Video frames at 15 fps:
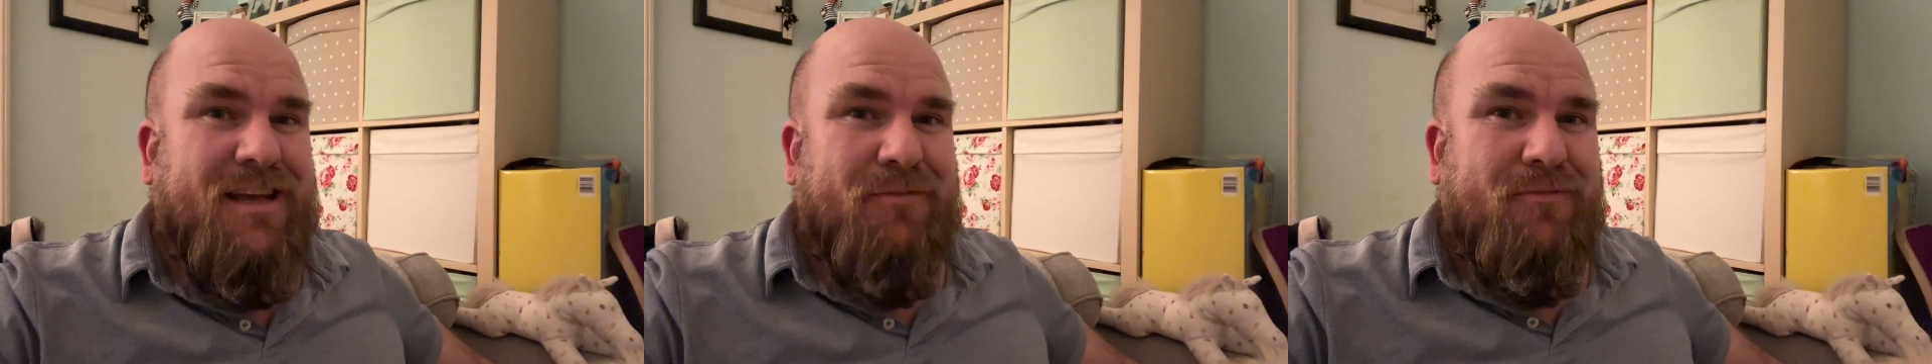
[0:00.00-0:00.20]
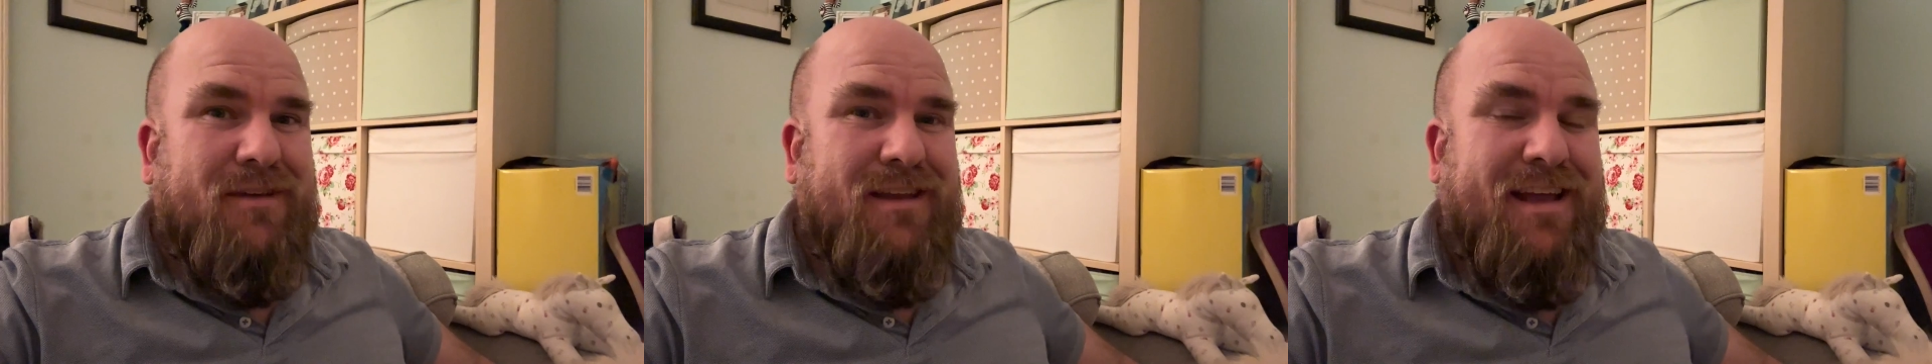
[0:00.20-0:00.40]

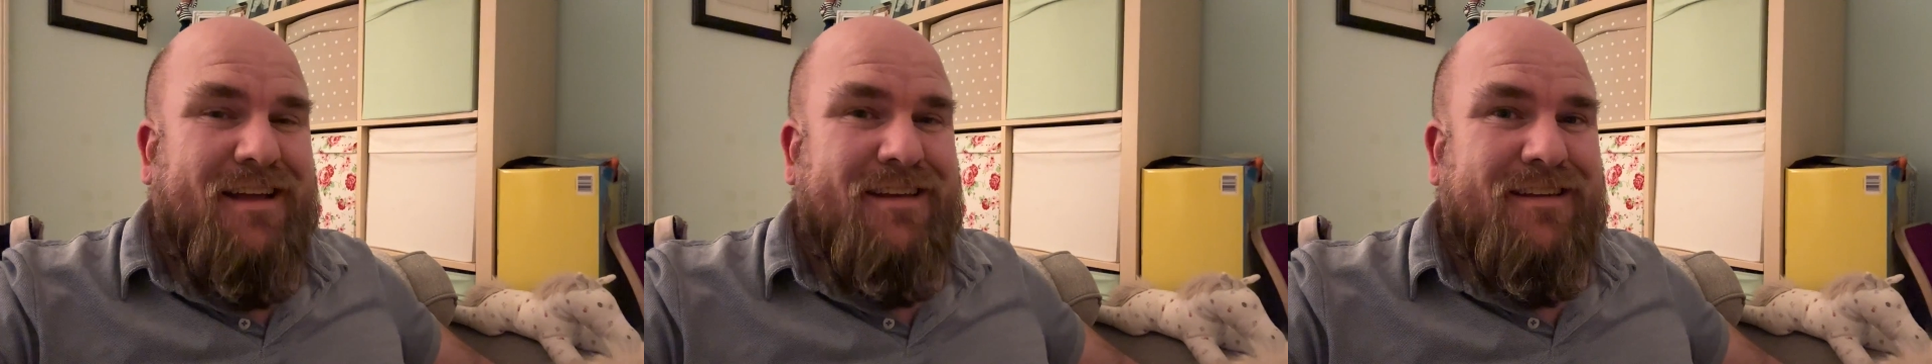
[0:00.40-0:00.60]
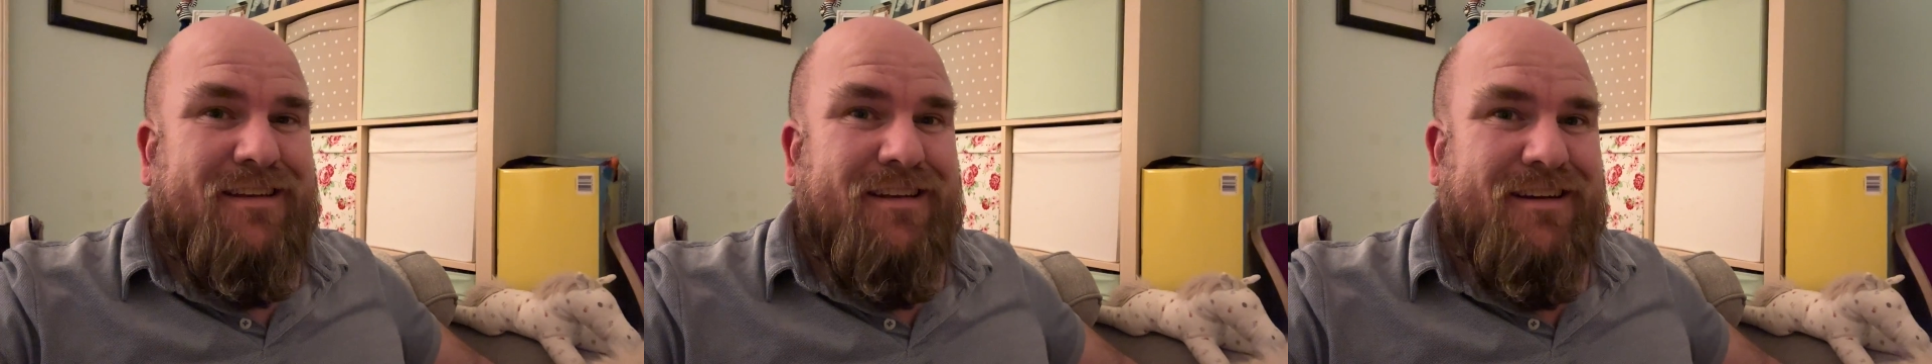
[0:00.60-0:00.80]
generally
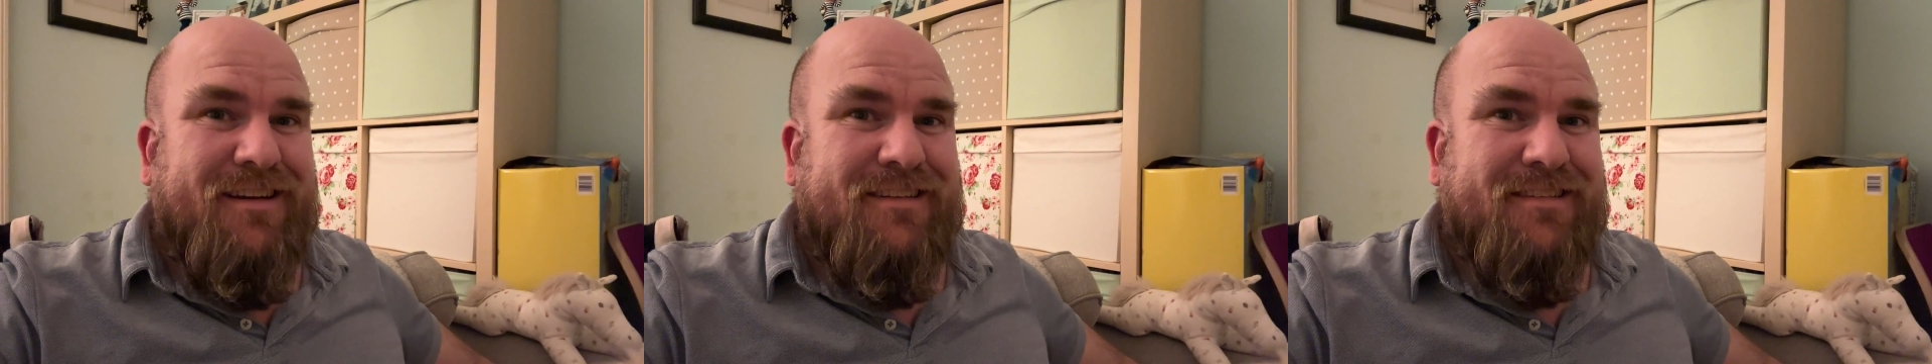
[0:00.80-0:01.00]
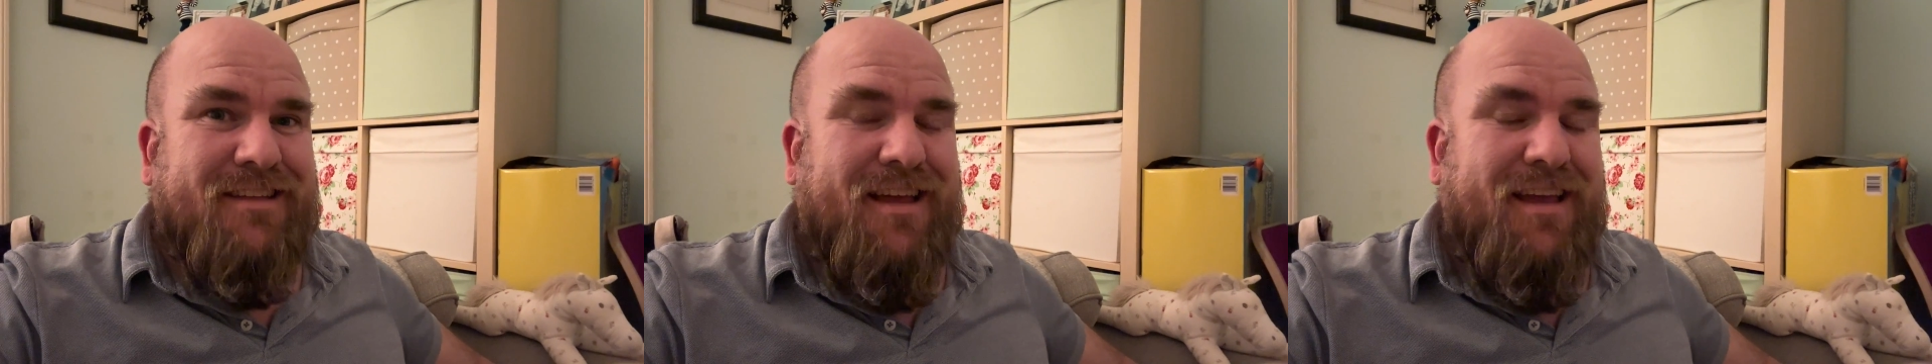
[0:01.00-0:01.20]
had a
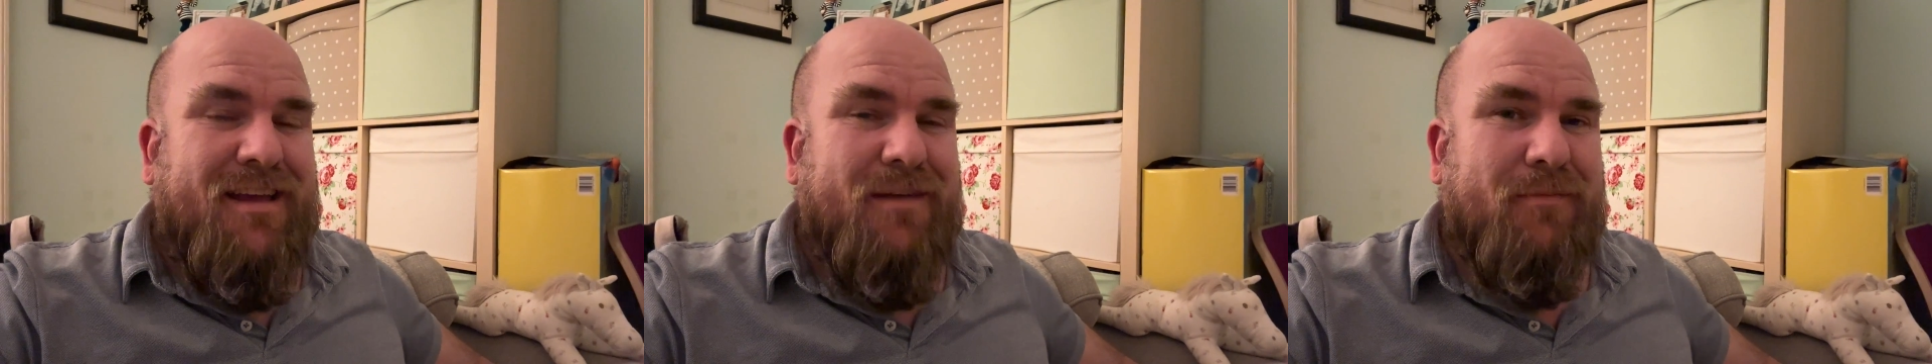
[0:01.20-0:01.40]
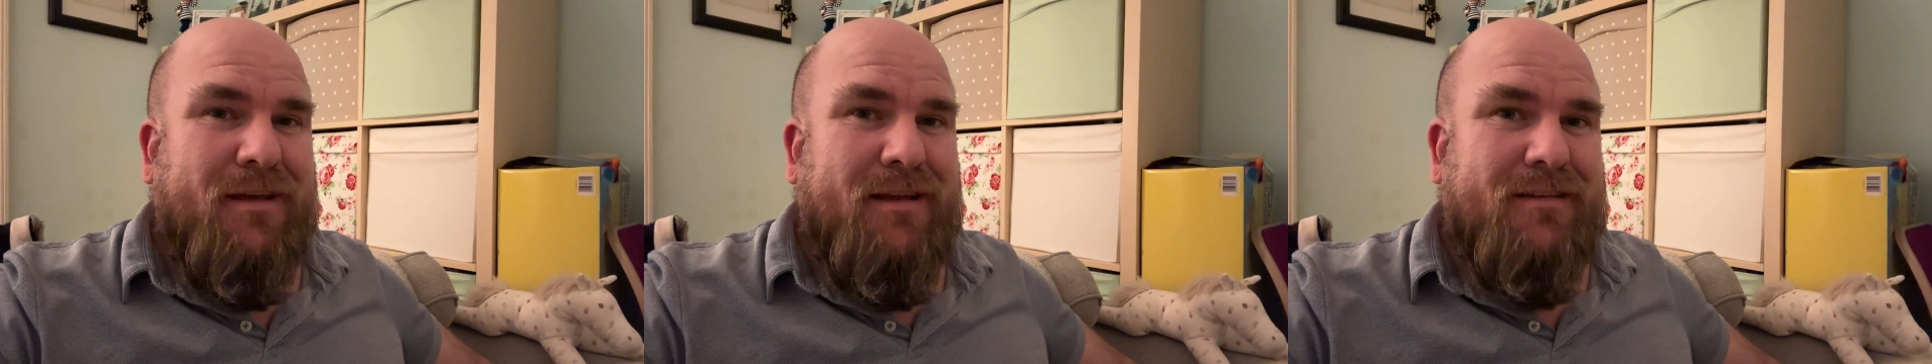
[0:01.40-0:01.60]
nice day
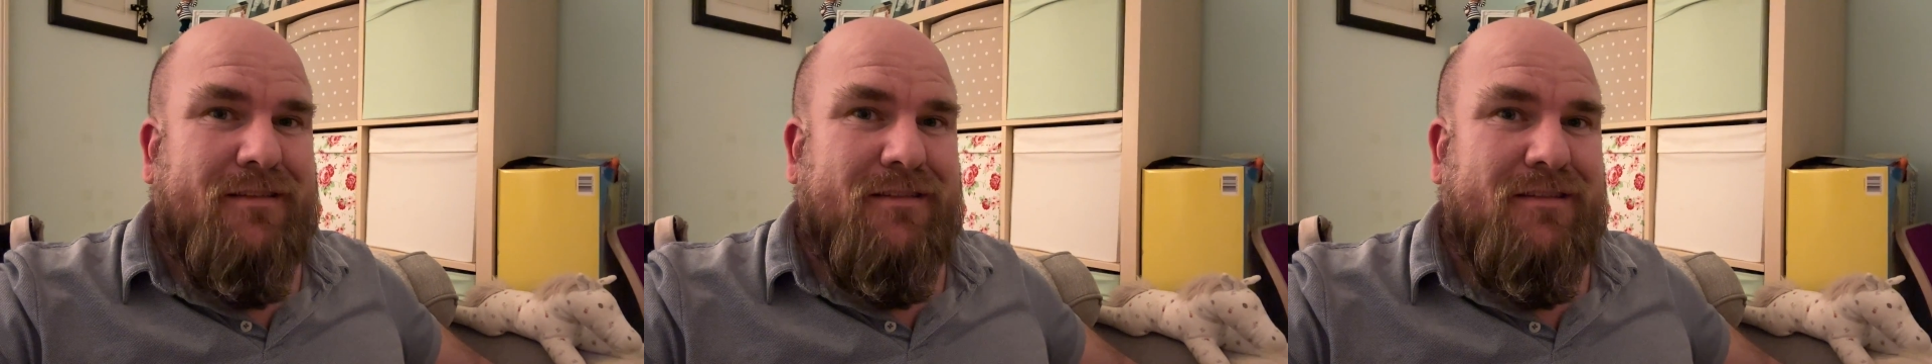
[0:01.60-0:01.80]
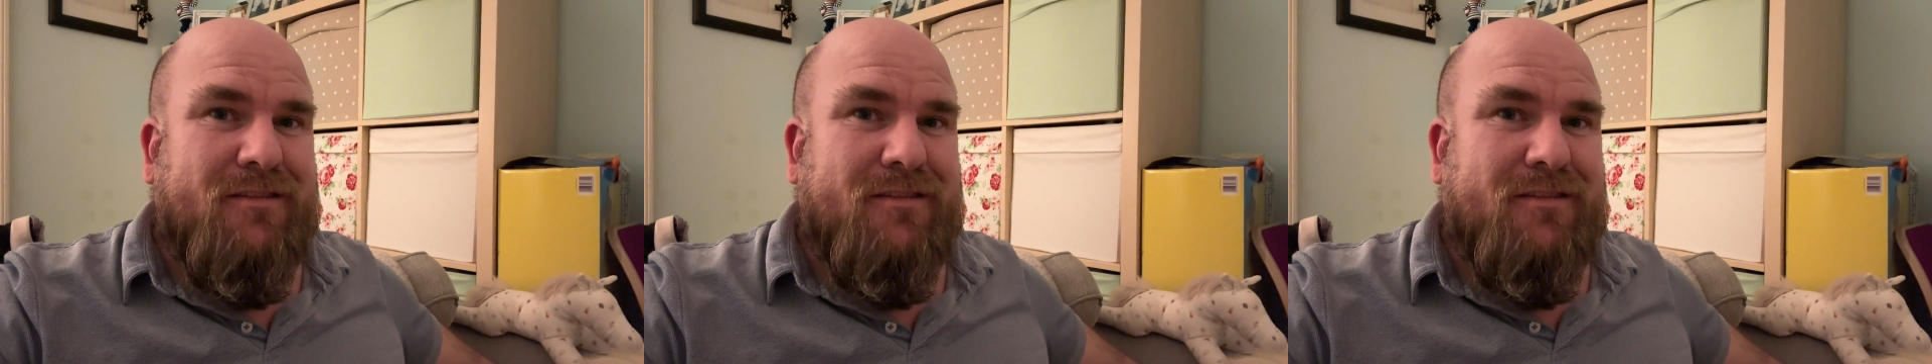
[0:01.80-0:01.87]
and made